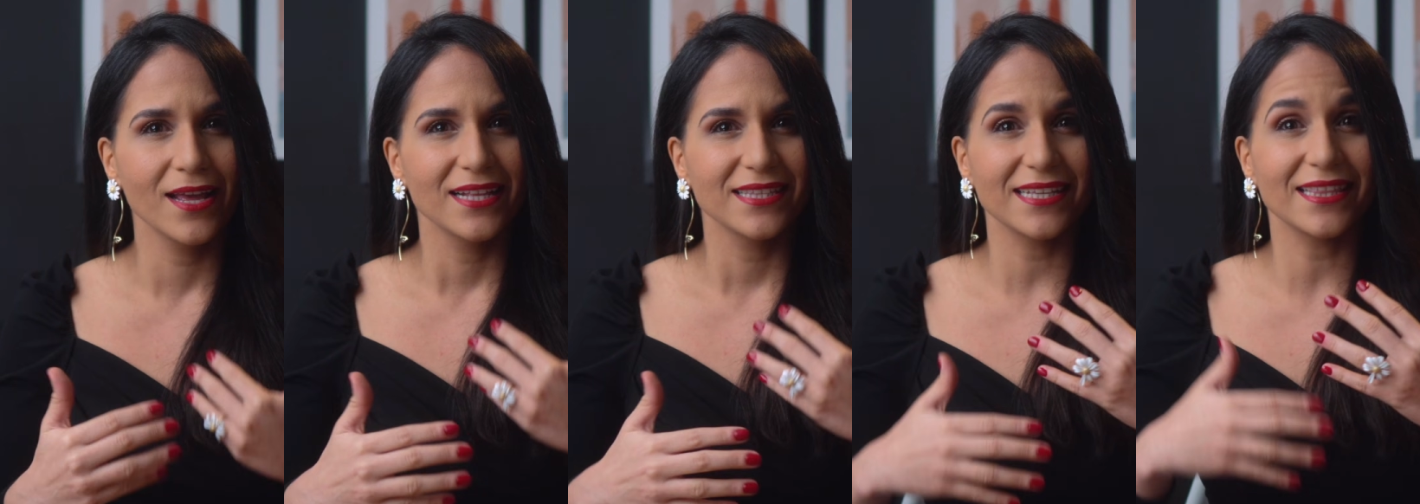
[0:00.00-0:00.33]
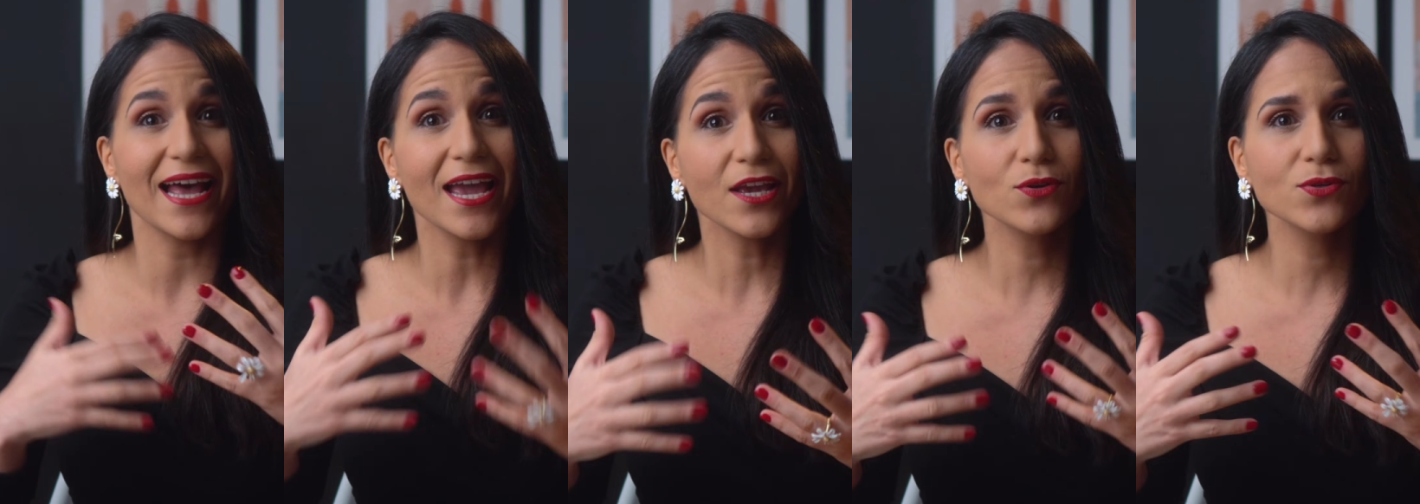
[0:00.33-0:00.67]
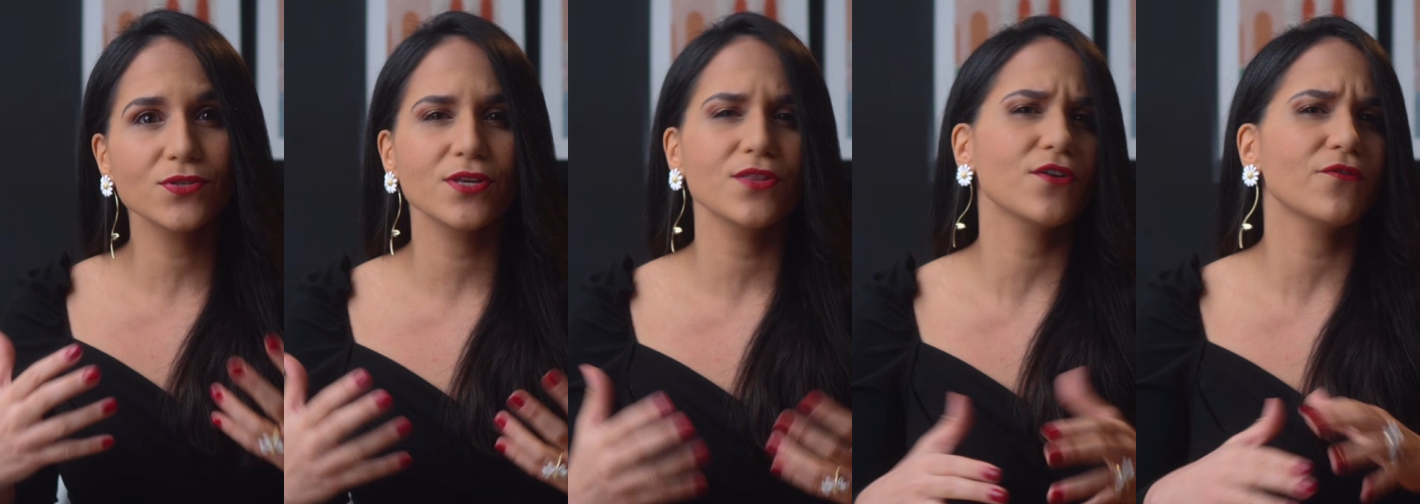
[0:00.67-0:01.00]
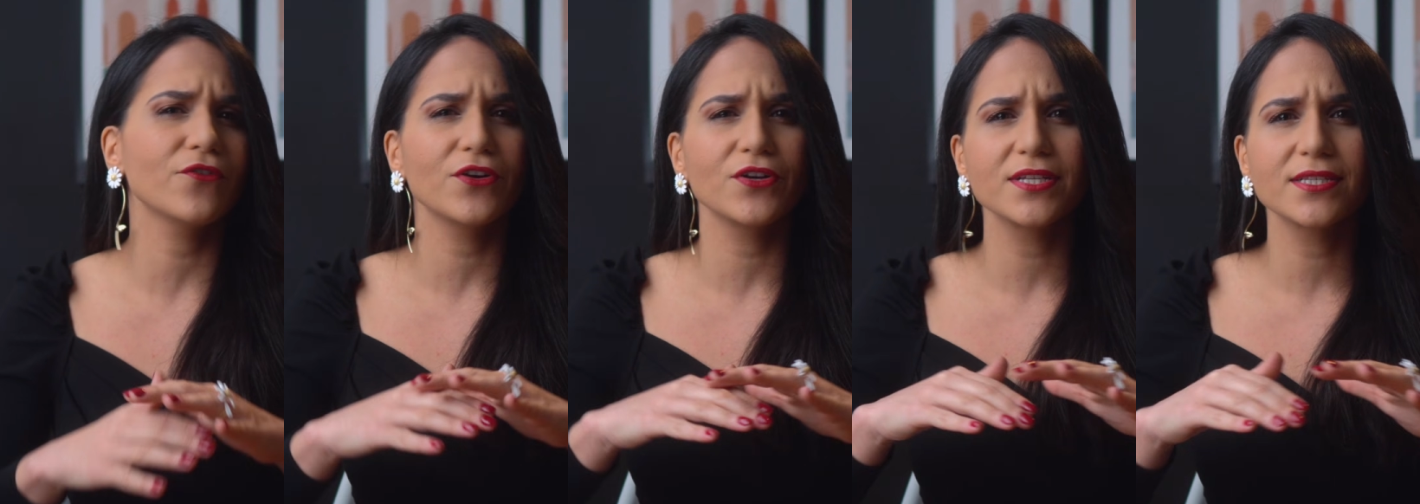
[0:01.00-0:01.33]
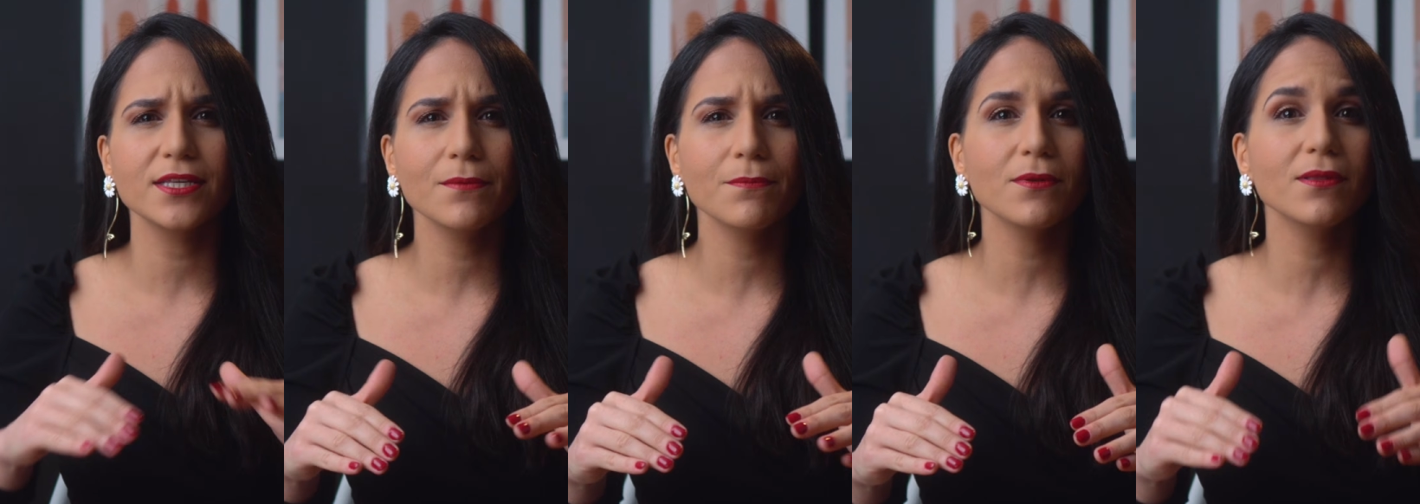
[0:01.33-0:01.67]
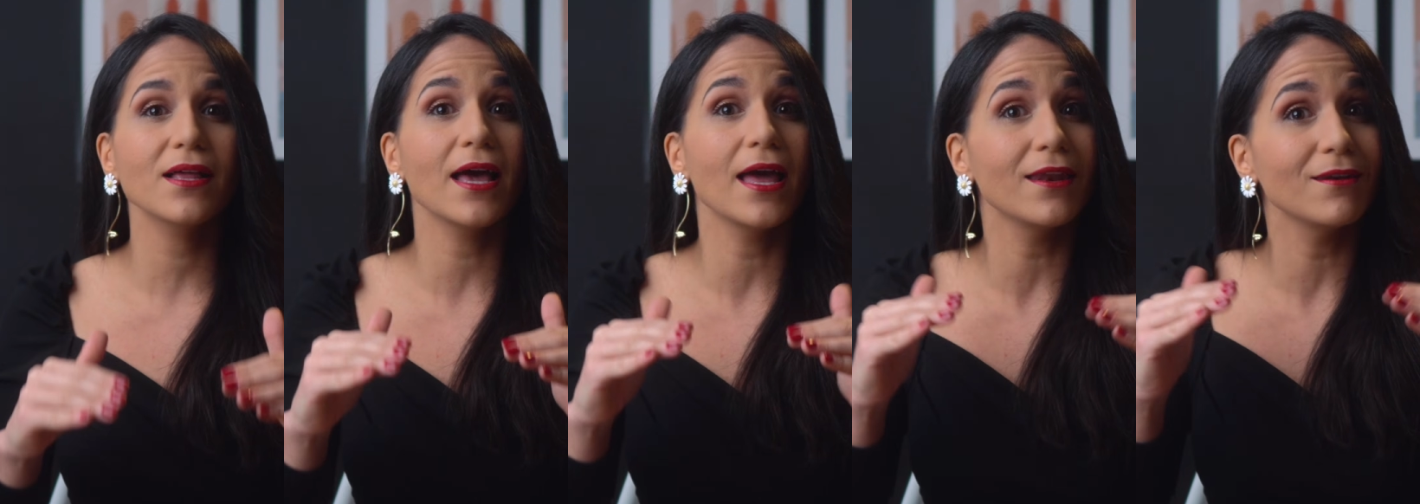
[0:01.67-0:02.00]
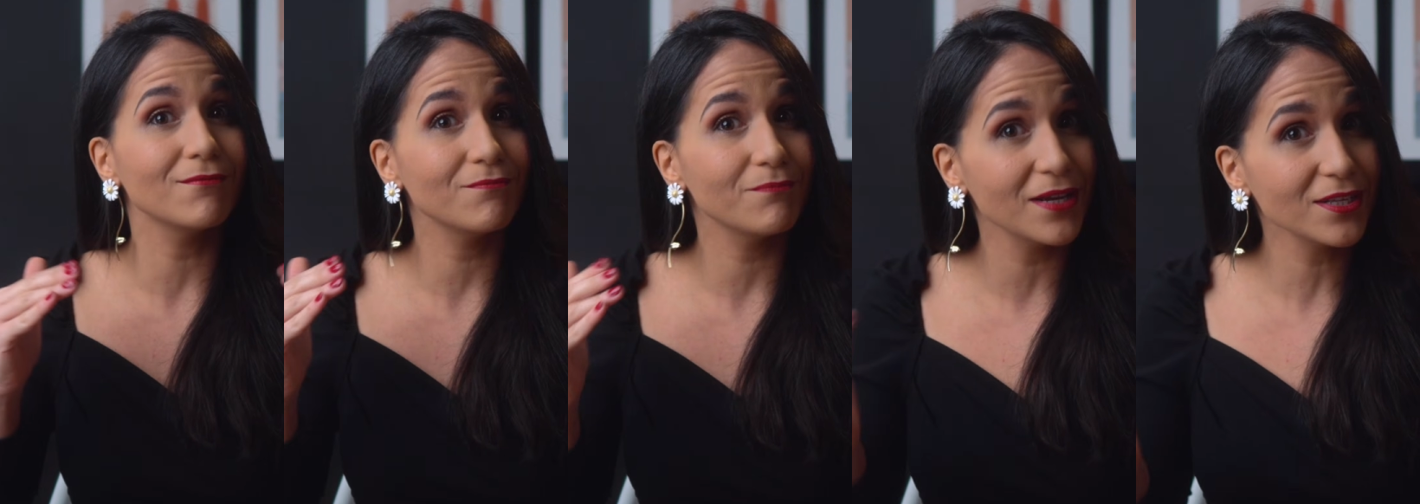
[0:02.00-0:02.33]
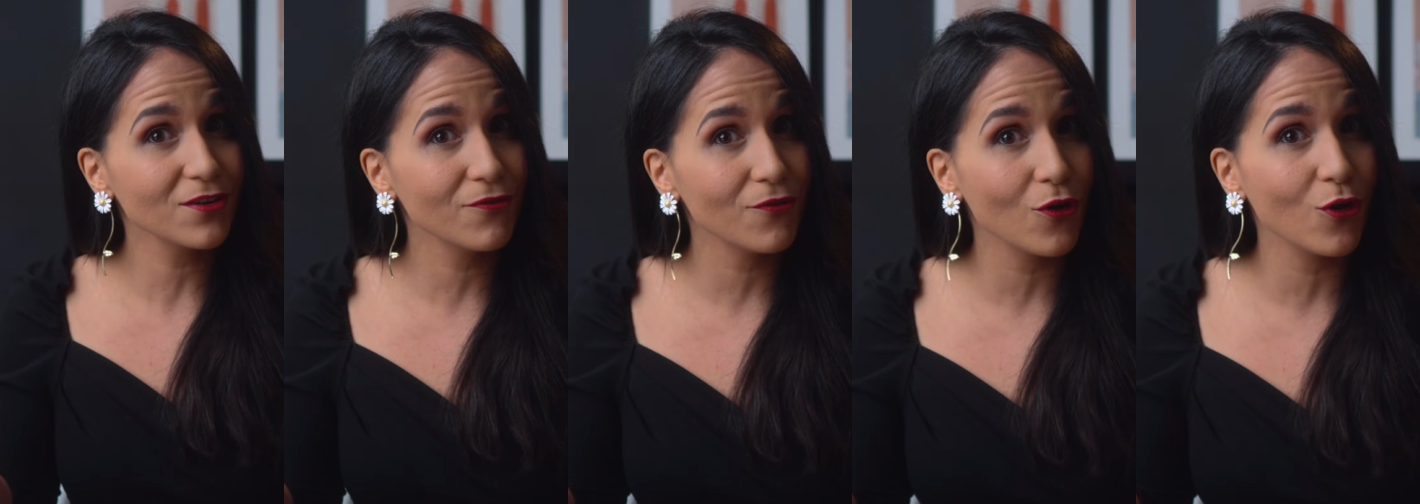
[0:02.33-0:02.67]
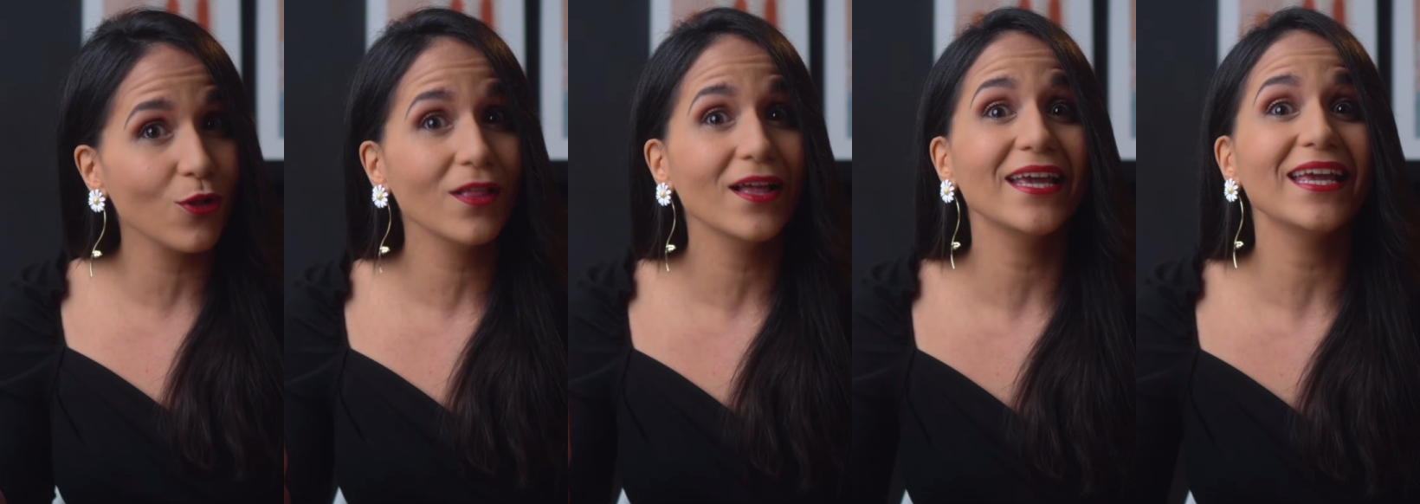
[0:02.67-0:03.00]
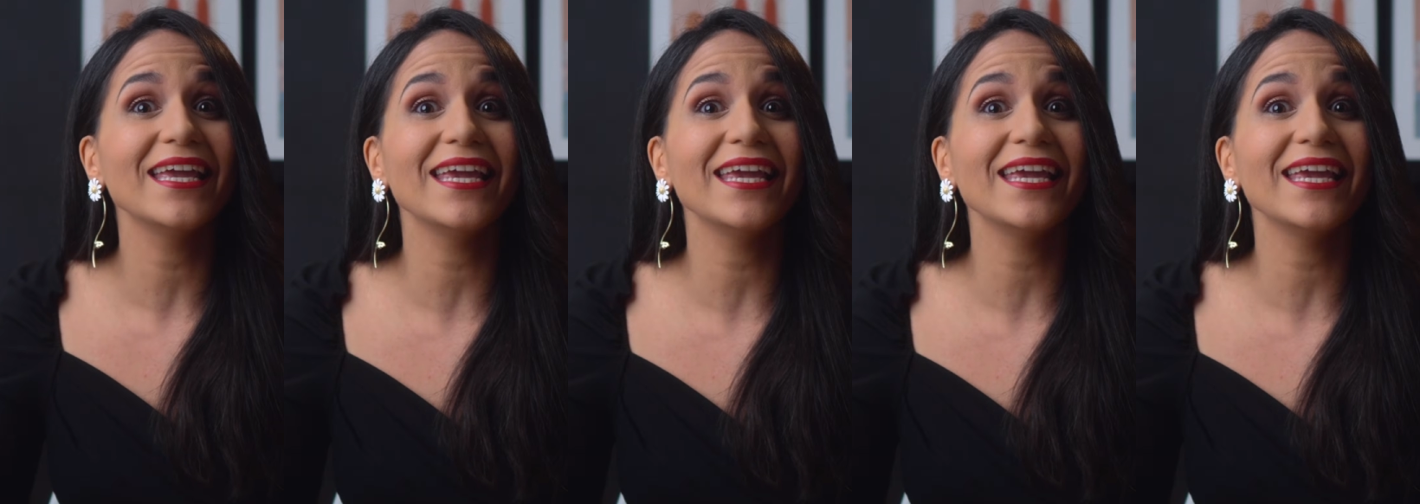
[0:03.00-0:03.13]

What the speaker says: that I consider very simple, and best of all,